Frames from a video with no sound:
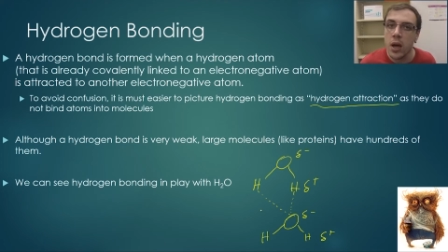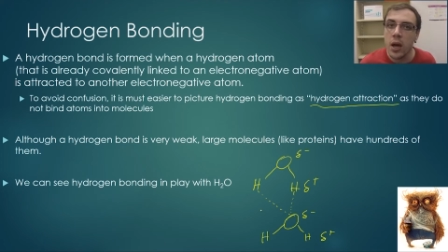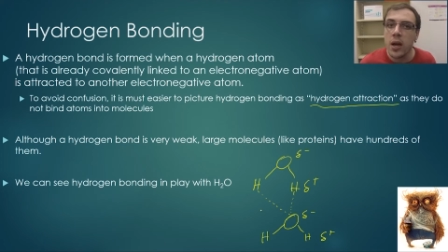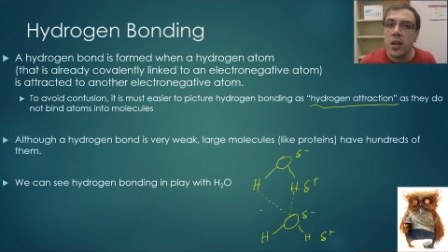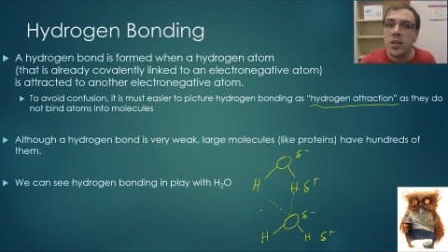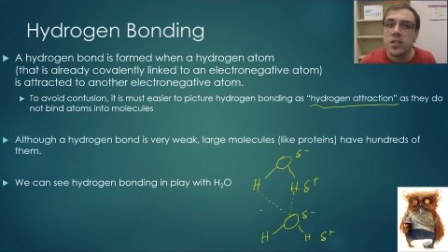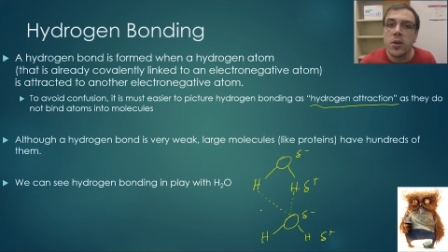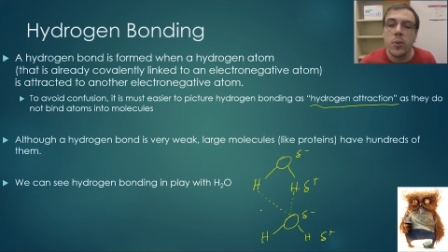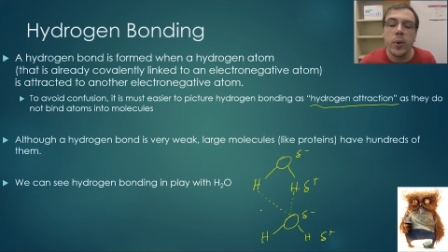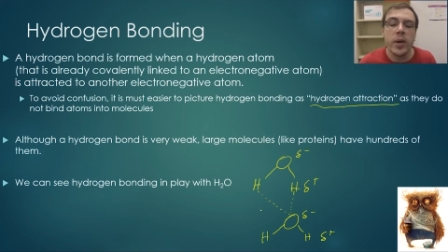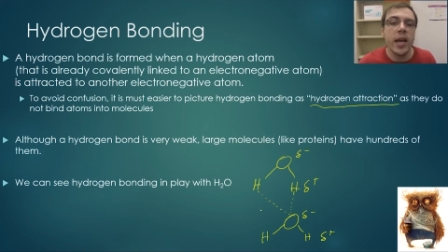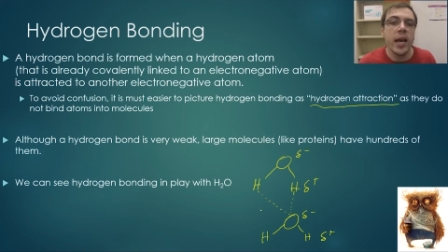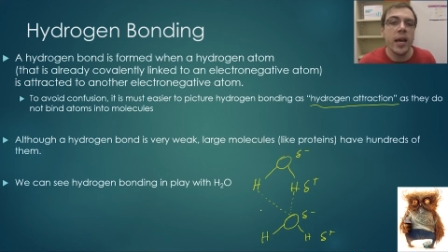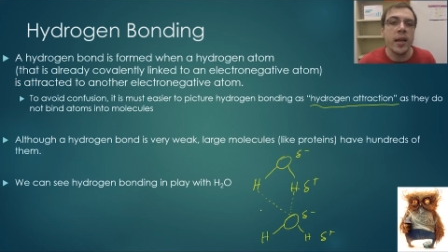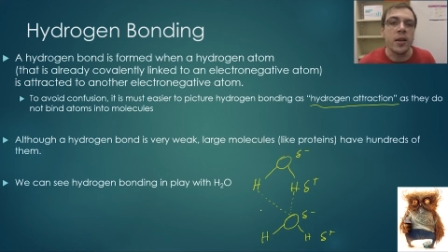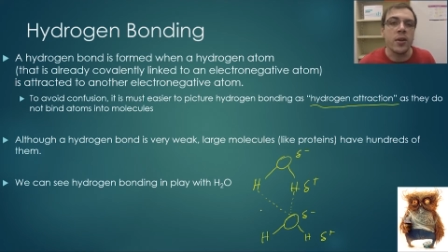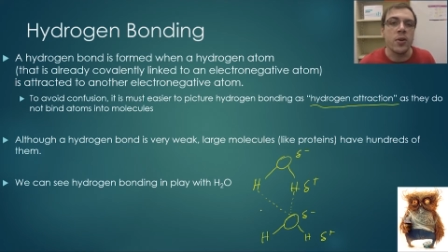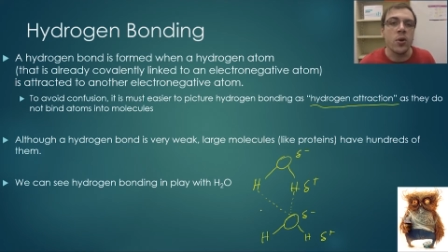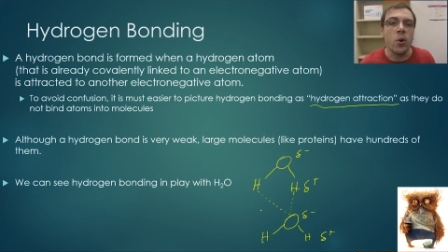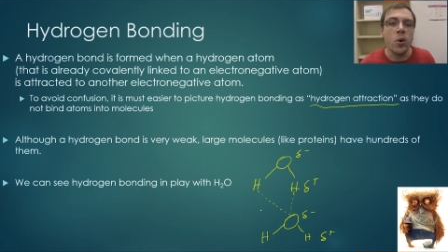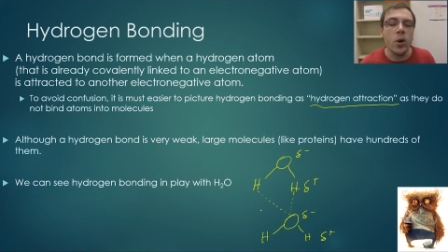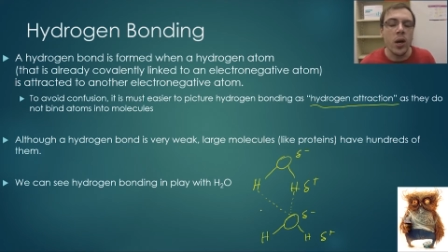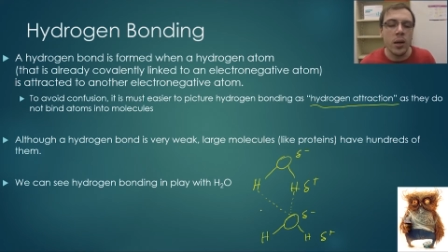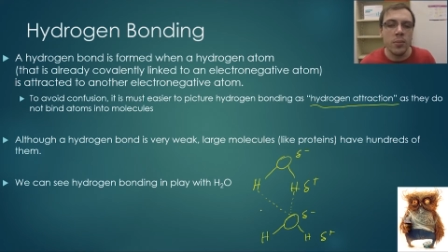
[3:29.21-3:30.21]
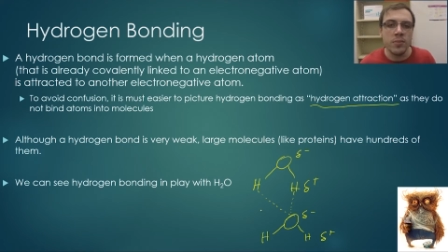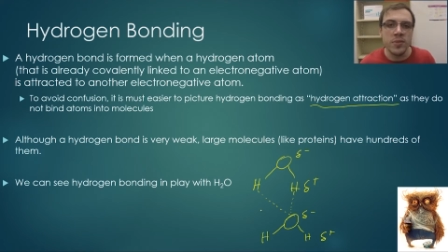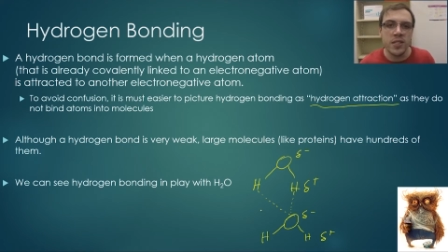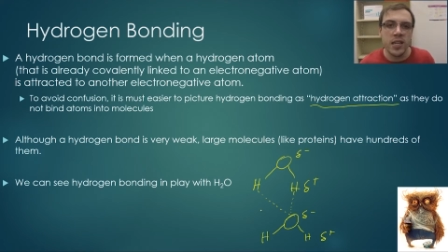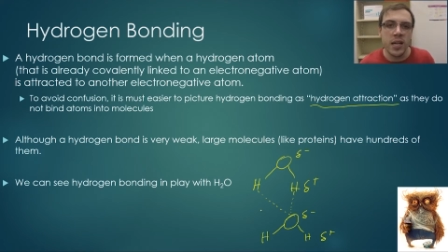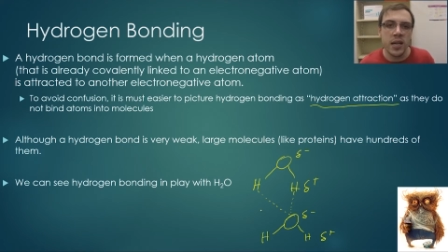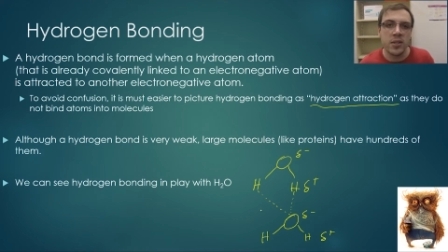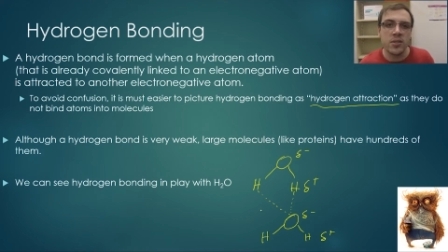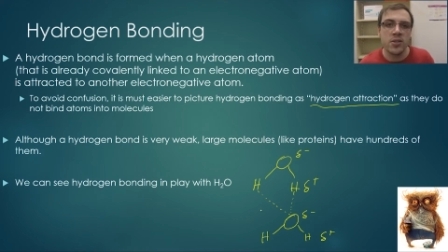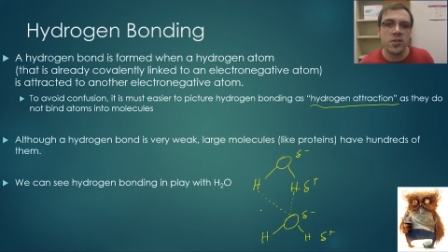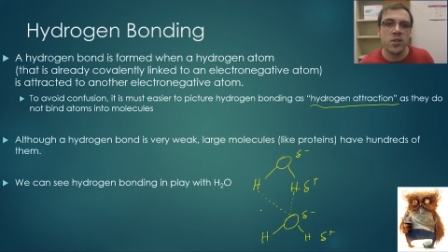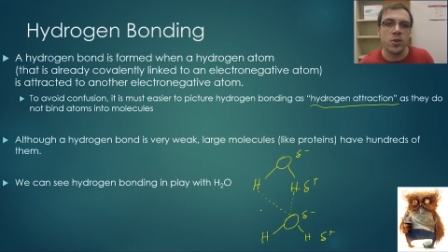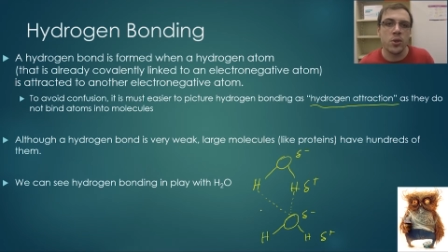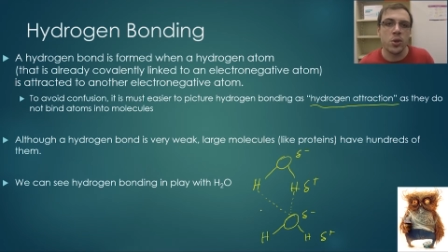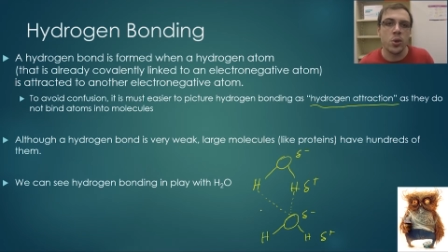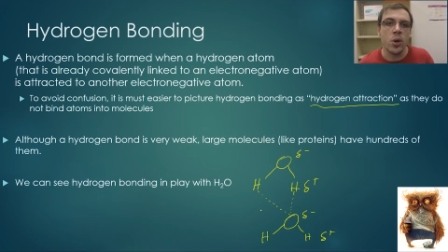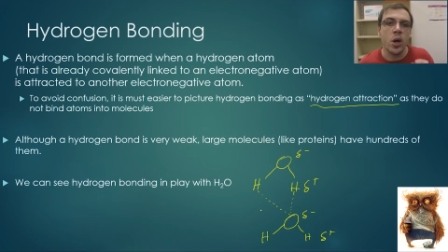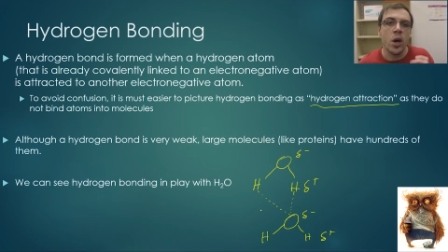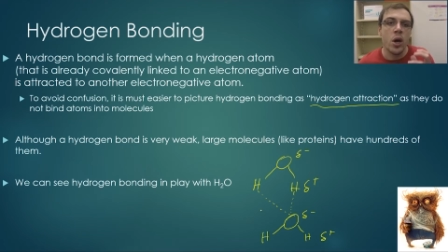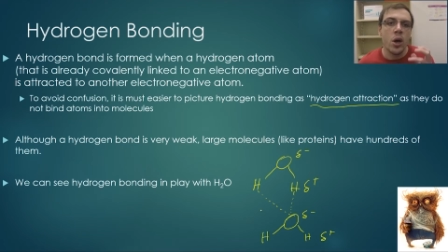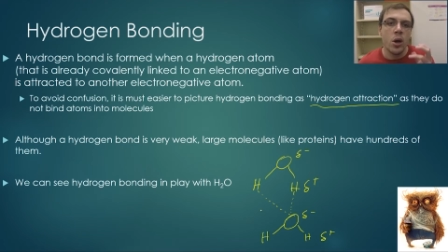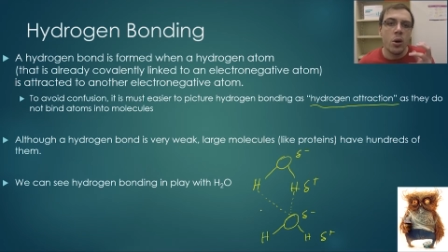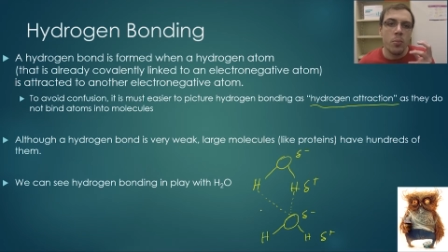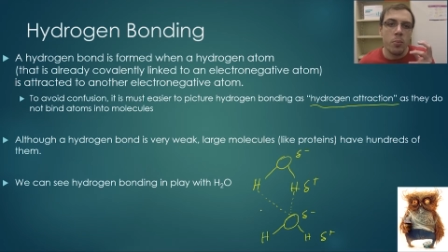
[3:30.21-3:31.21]
So again, it all comes down to
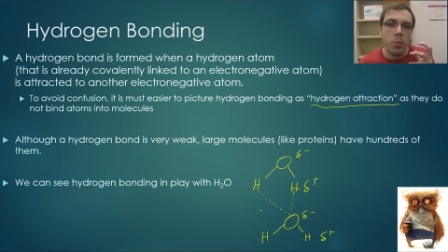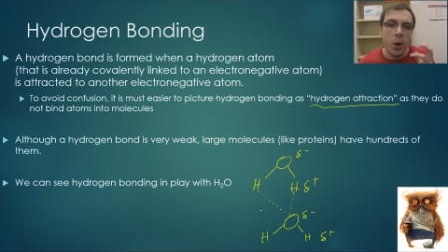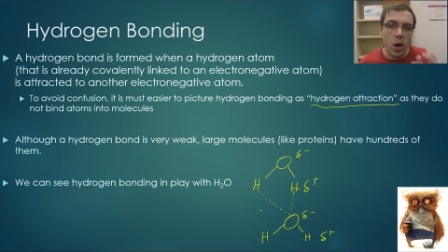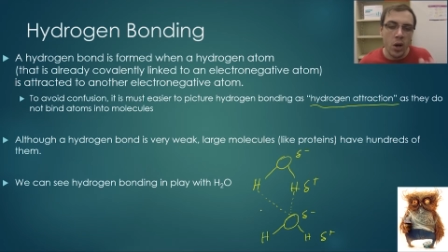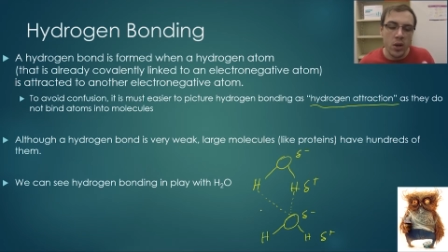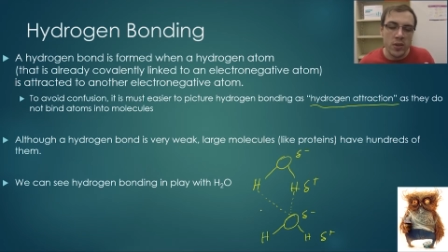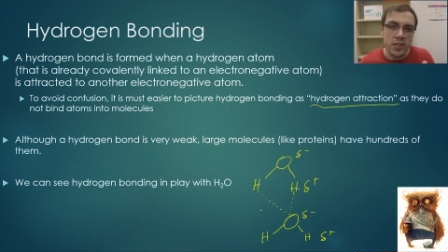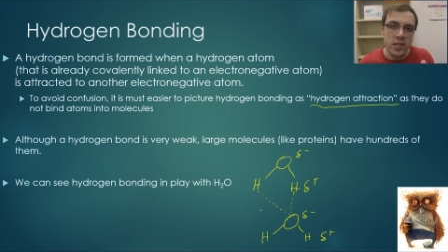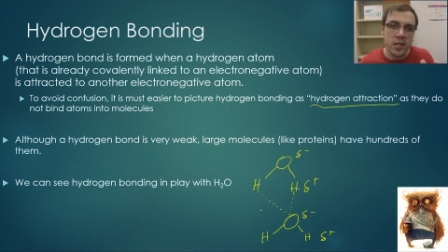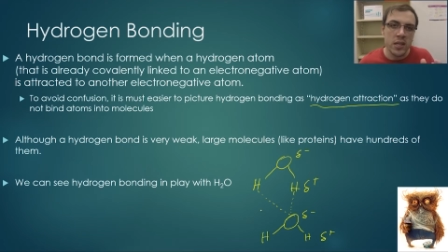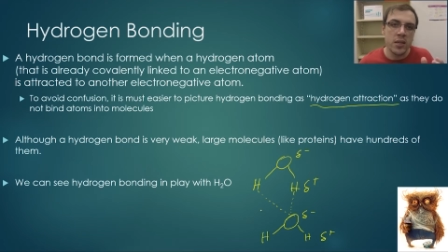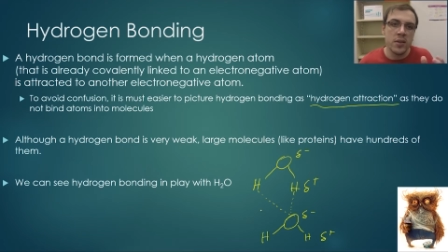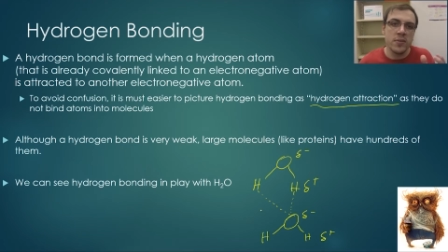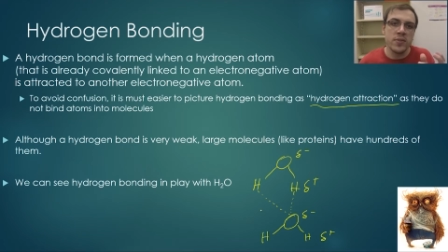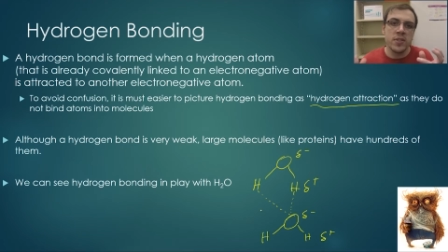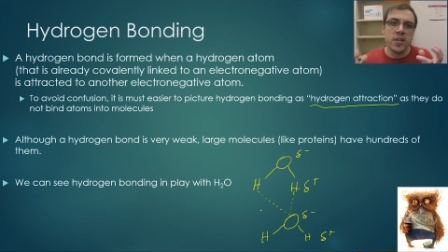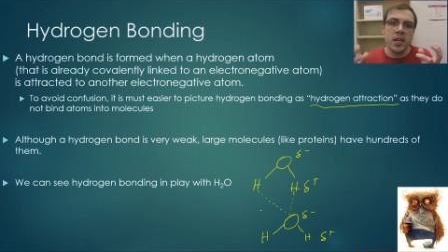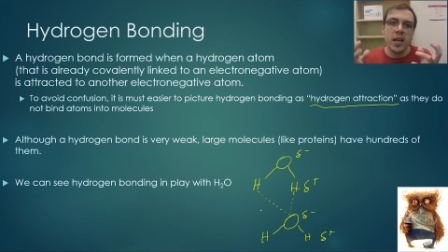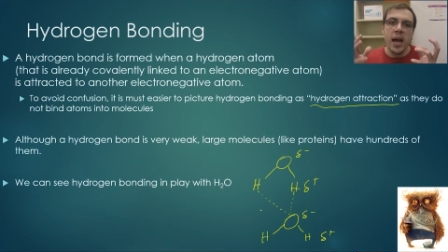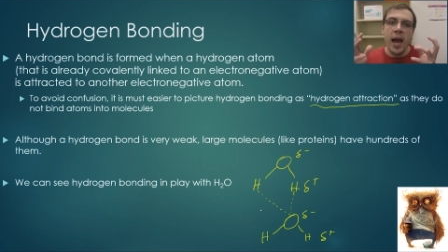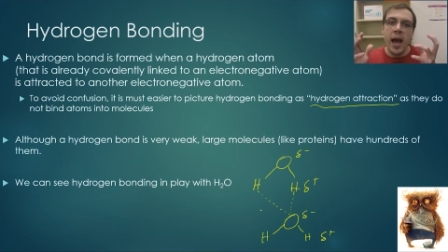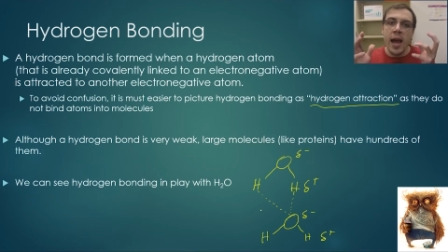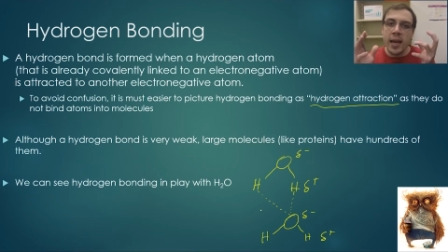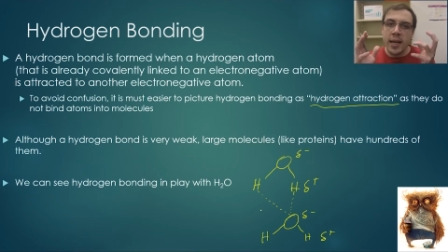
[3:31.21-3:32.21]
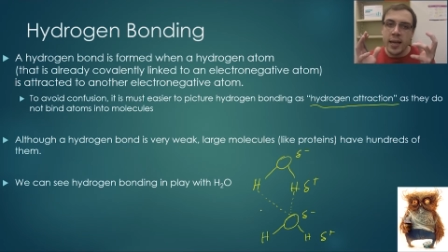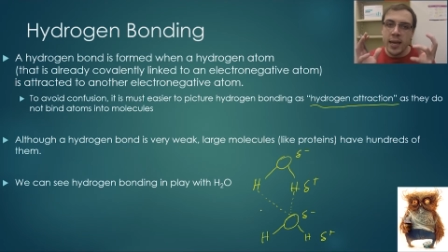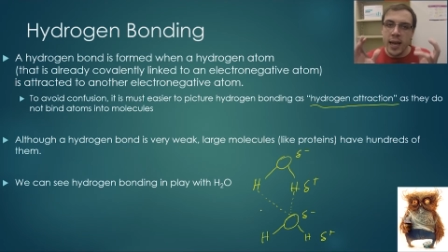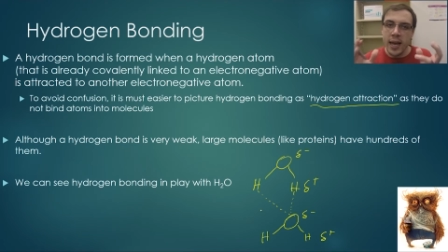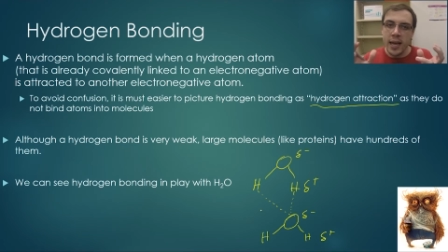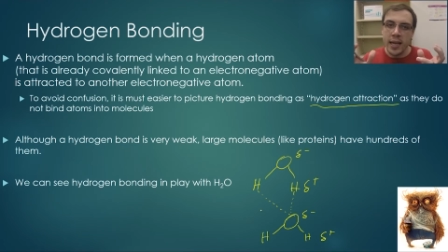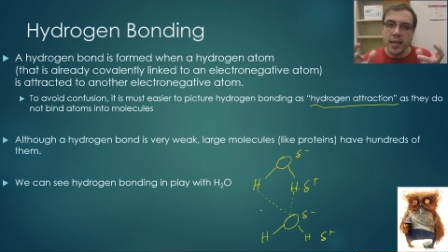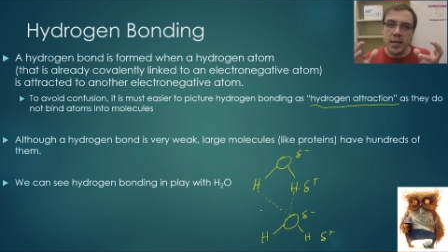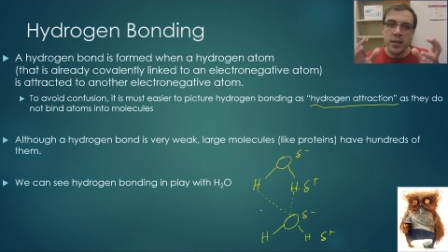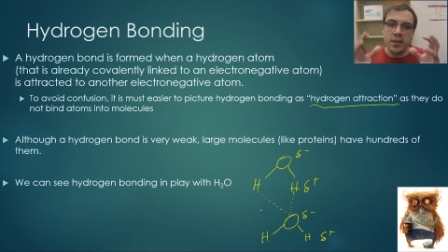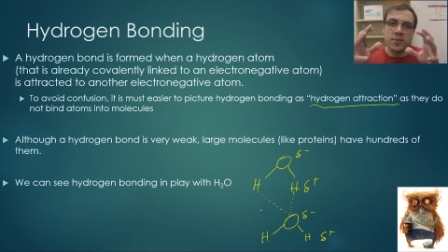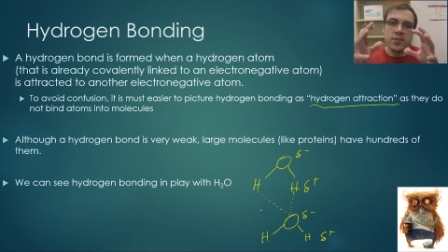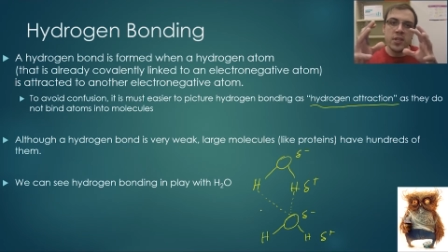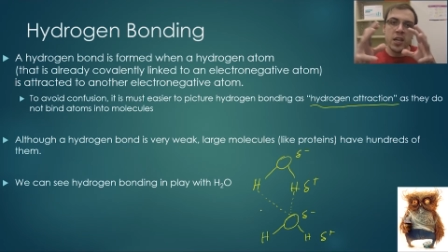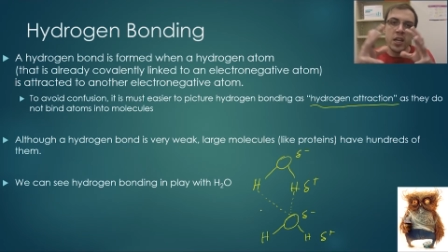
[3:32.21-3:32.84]
positives and negatives